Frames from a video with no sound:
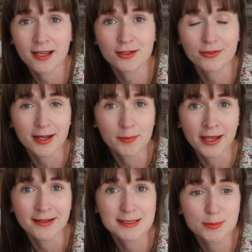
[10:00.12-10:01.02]
thing I'd
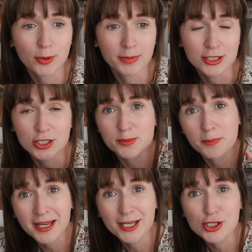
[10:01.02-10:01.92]
recommend is probably just
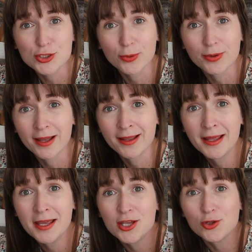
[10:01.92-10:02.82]
making sure that
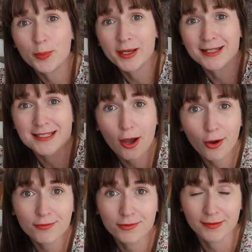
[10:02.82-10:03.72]
you're being as
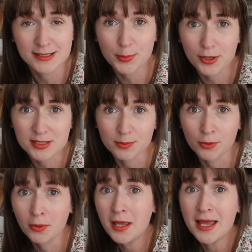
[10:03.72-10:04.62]
helpful as
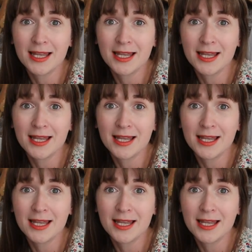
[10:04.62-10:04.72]
possible,